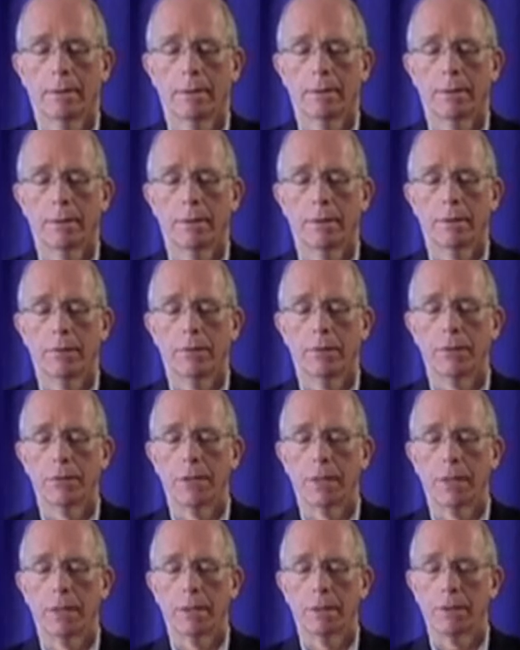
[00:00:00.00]
So if there's
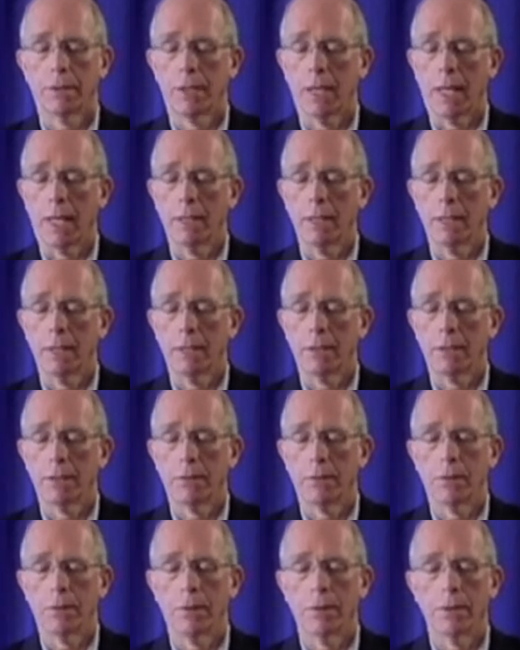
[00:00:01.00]
a sadness
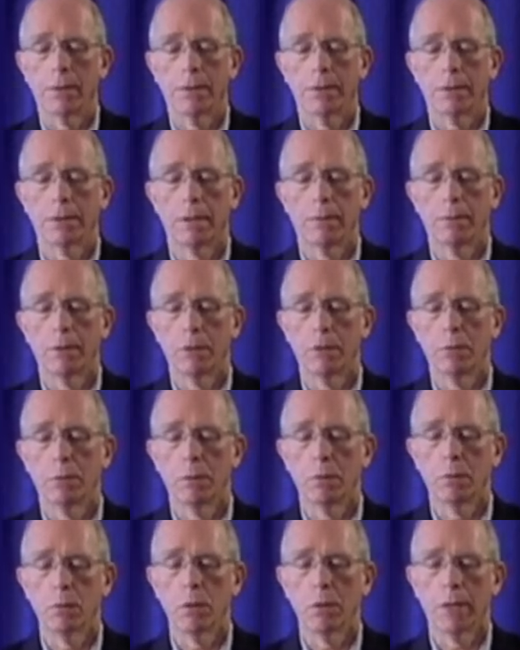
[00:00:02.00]
or something you've
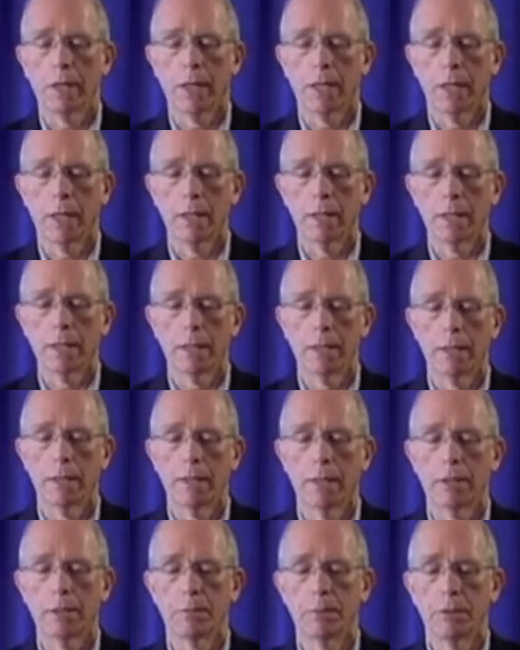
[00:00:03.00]
been working on lately
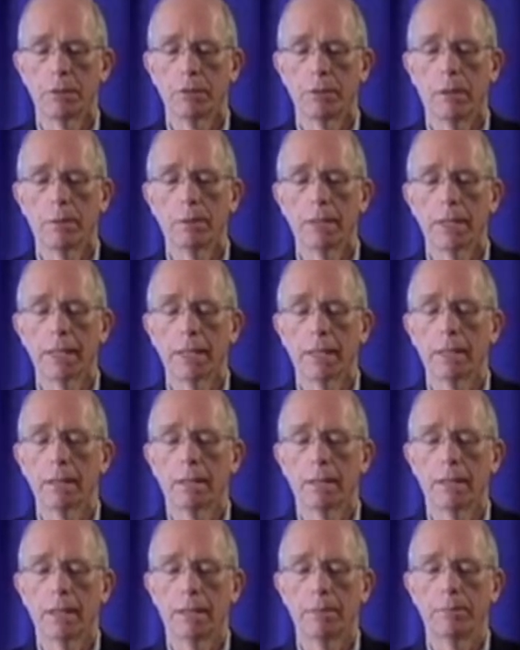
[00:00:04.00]
that's been troubling,
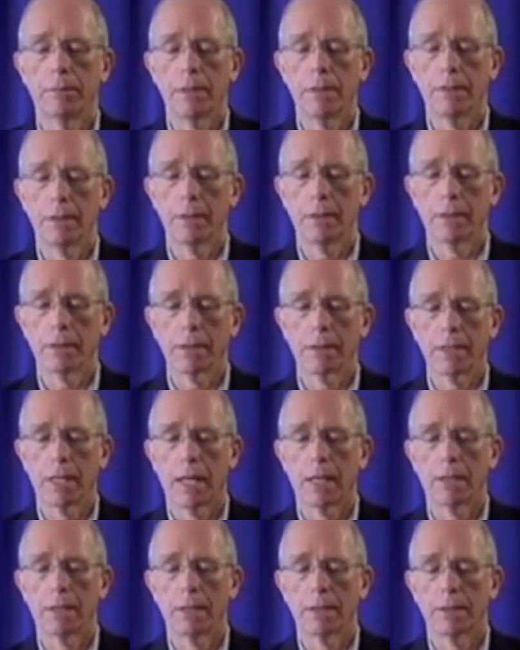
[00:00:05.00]
let it be there
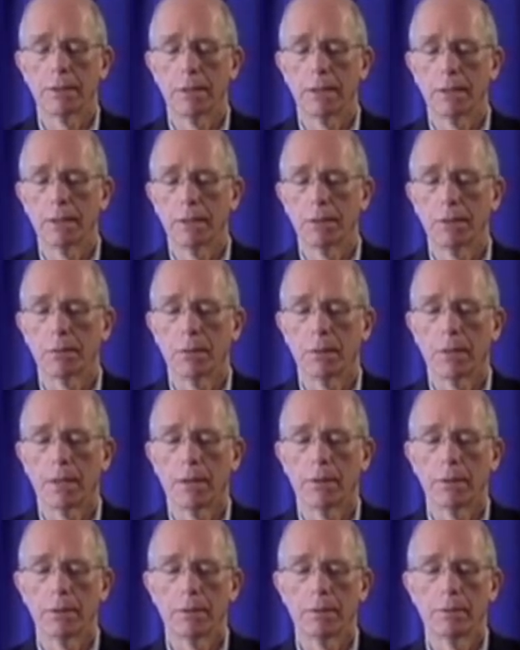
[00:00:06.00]
exactly as it is
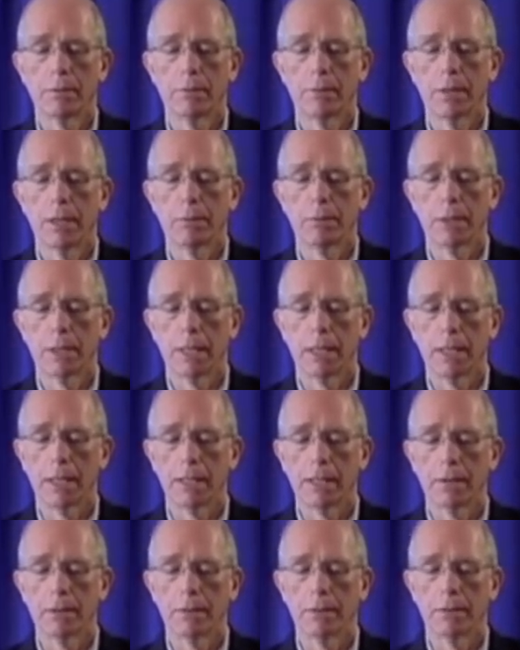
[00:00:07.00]
without
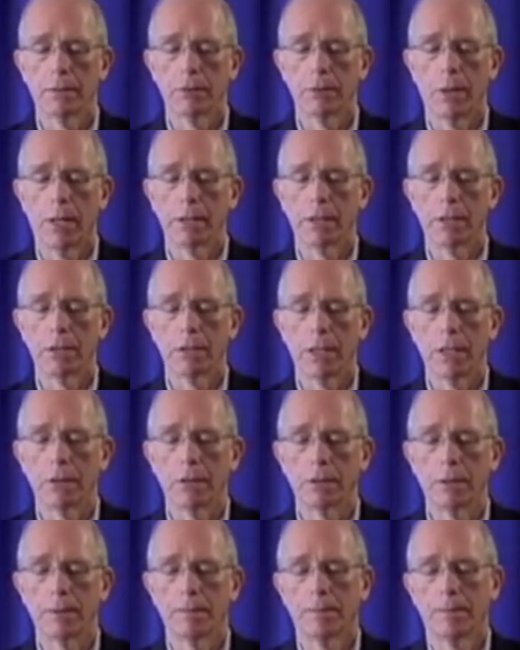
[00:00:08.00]
manipulating it, trying to change
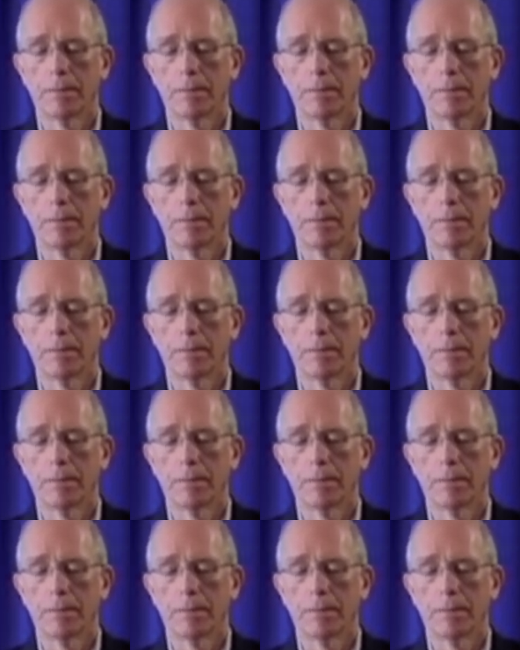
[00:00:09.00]
it.